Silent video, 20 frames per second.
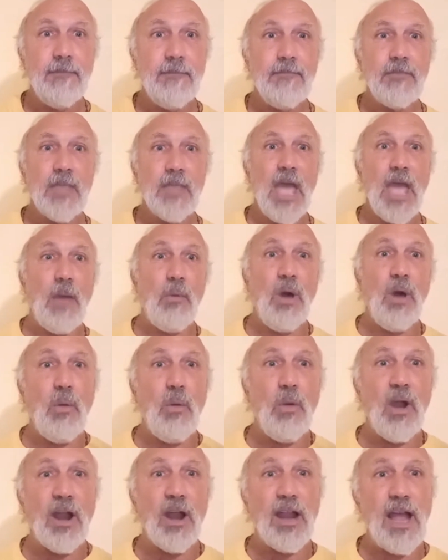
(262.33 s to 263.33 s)
And we'll
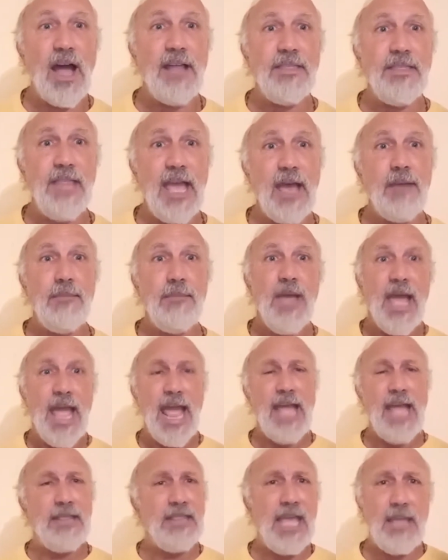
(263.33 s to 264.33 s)
work on them.
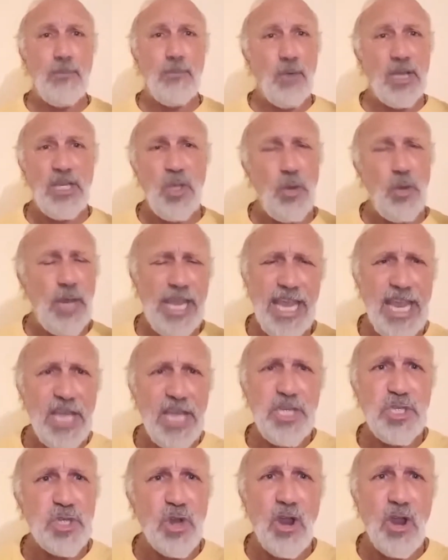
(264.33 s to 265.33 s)
And then when you
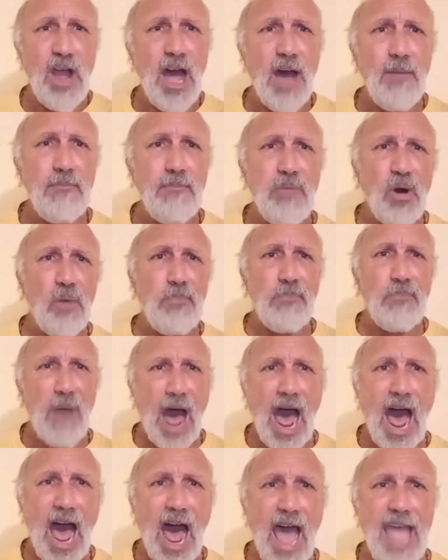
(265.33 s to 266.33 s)
eat your humble
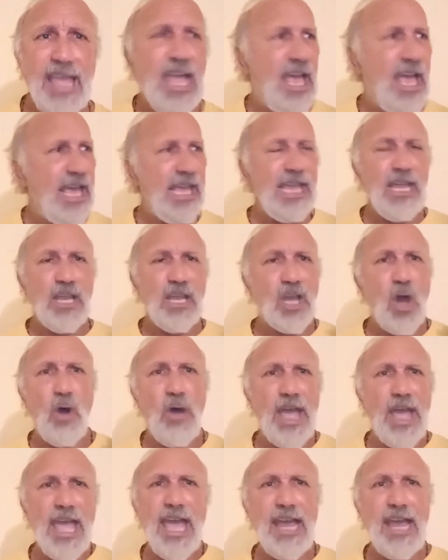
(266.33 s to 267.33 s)
pie, you go
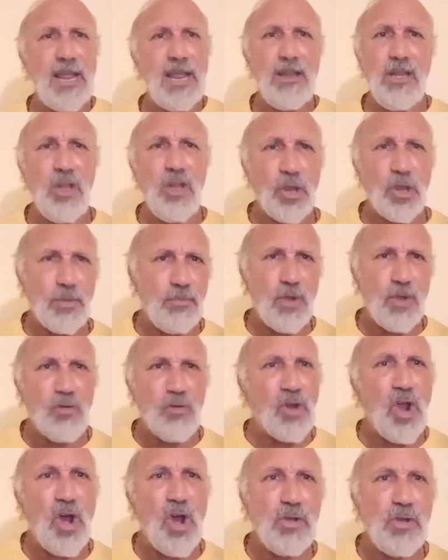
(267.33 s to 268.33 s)
ahead and look
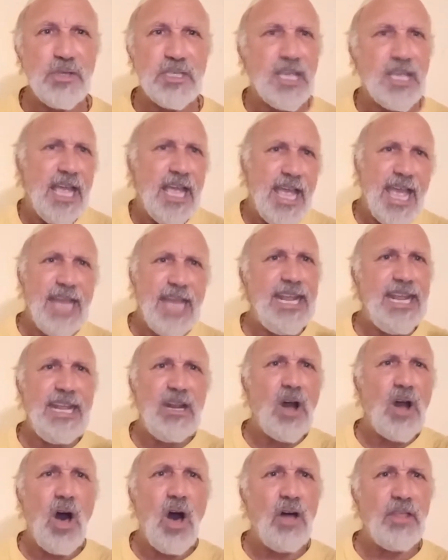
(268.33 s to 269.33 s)
morose and eat
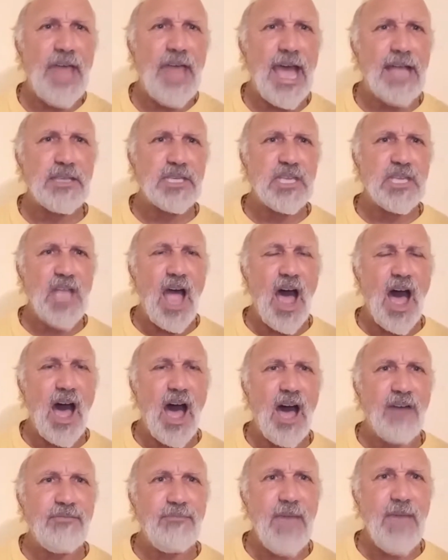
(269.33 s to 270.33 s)
all that
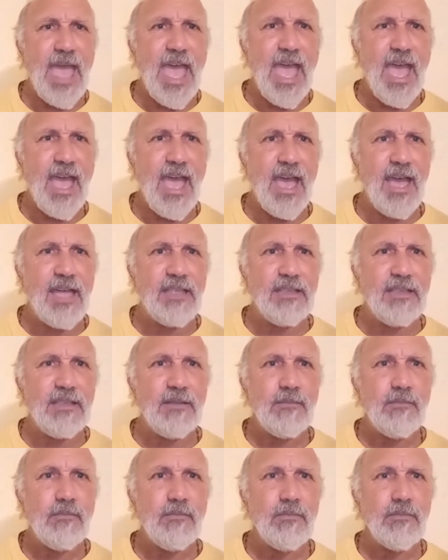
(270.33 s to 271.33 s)
stuff, man.
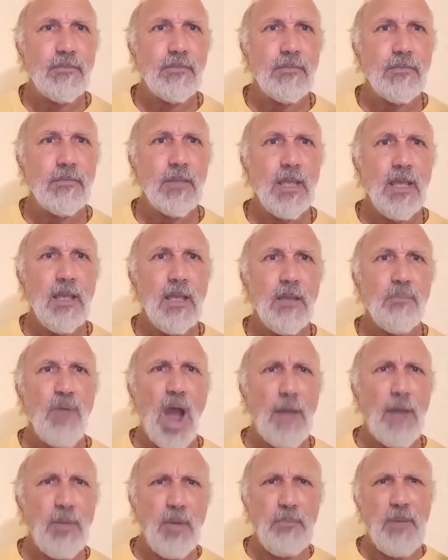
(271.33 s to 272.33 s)

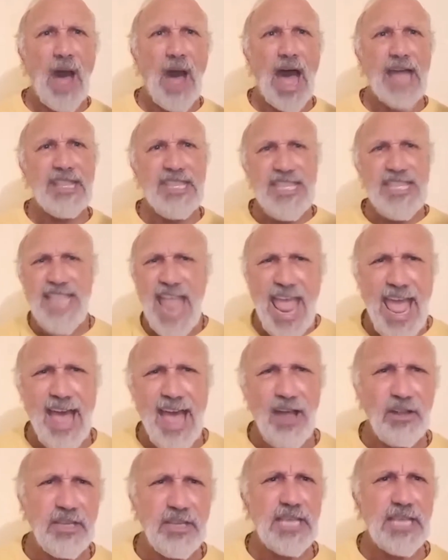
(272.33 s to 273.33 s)
Prabhupada
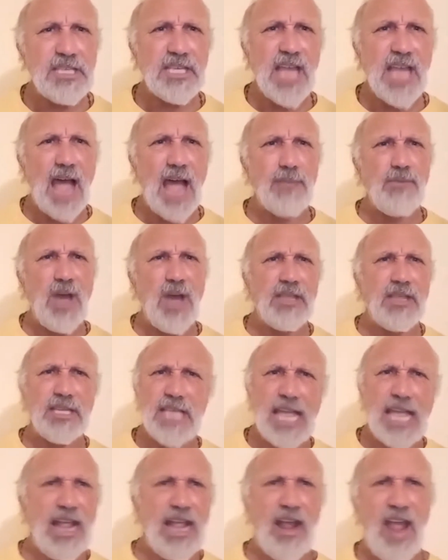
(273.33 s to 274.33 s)
nailed this. God
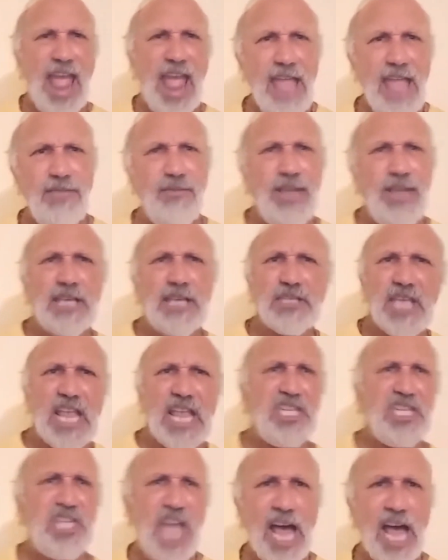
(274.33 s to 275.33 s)
represents. They're envious and
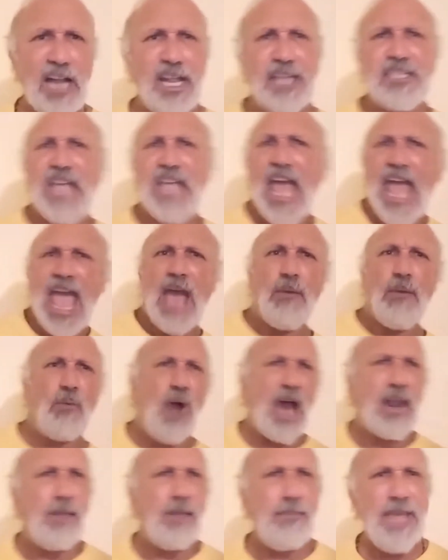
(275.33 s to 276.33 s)
jealous and
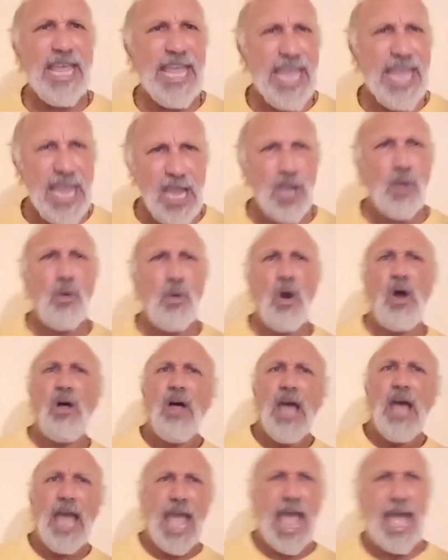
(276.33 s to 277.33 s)
want to be
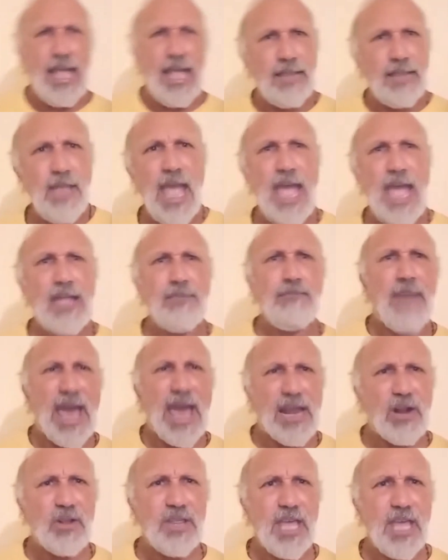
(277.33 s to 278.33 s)
equal and
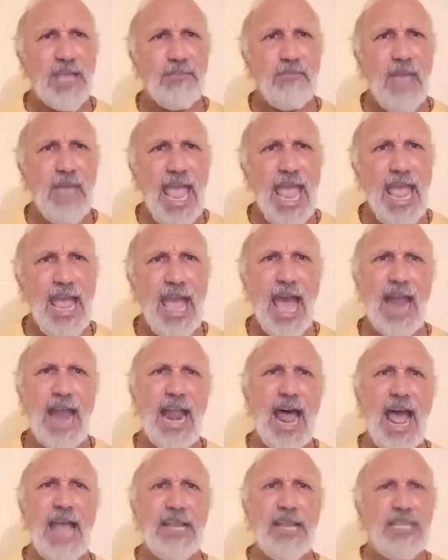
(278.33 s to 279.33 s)
better than me. And
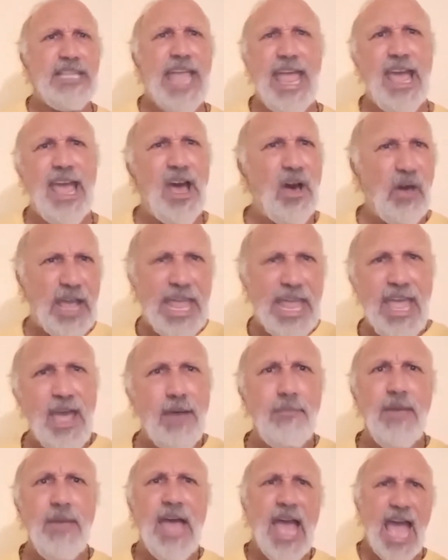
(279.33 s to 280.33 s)
I nail
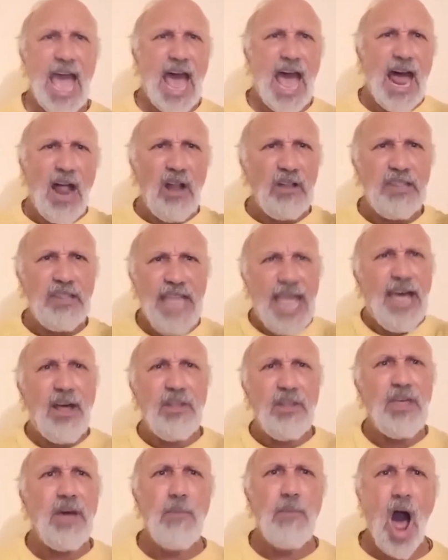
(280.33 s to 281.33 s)
him and I'll
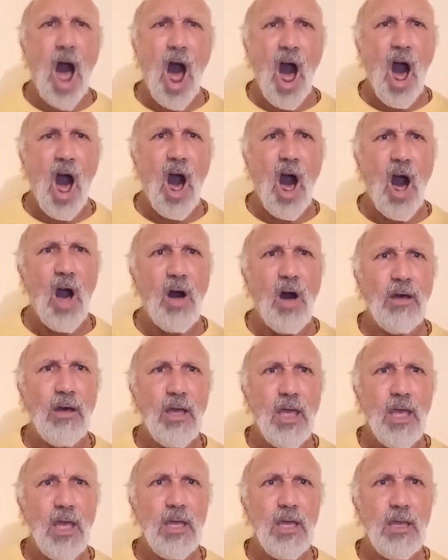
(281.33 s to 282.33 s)
nail them
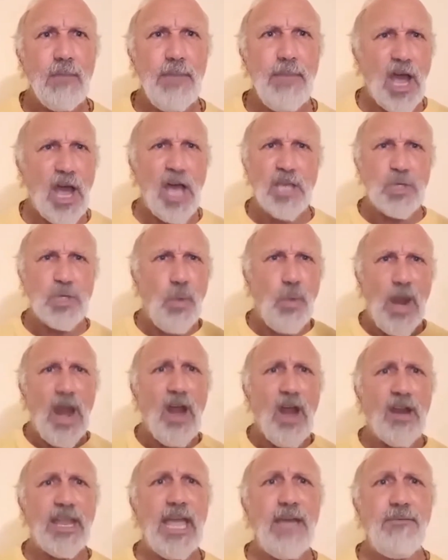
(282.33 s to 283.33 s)
all. Because
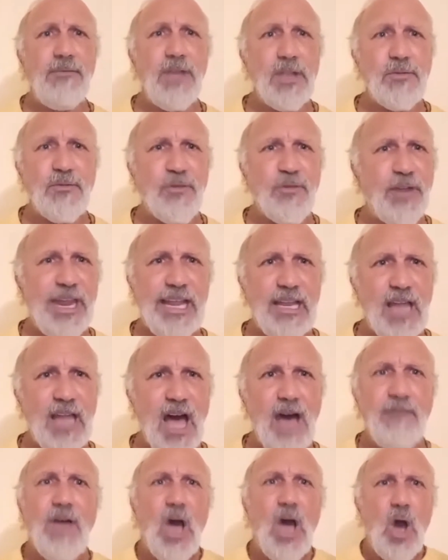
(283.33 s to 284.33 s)
we're given free
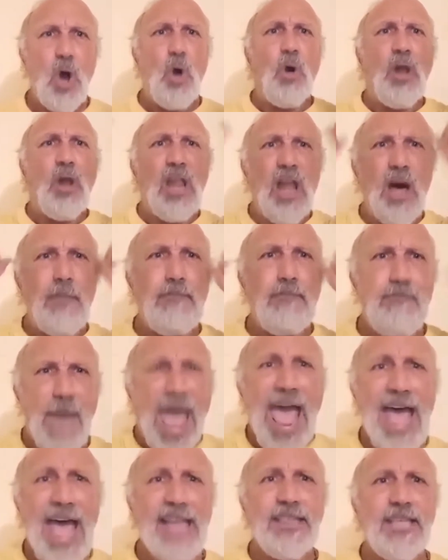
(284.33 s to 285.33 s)
love who will
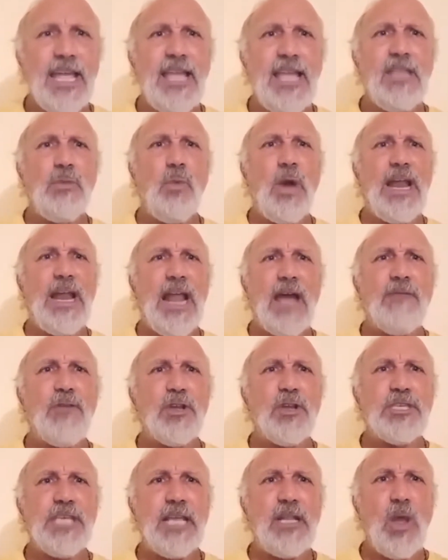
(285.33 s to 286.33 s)
abandon
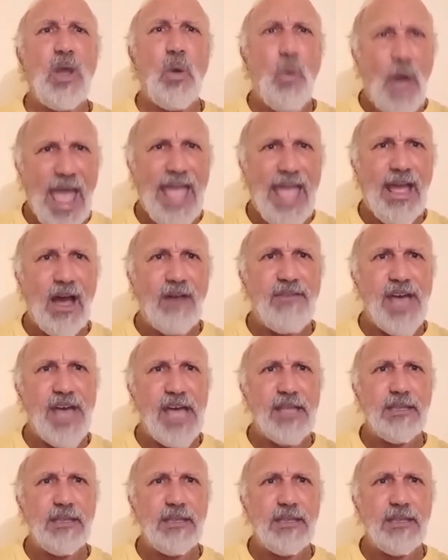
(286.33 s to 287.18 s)
whatever's in the way of it.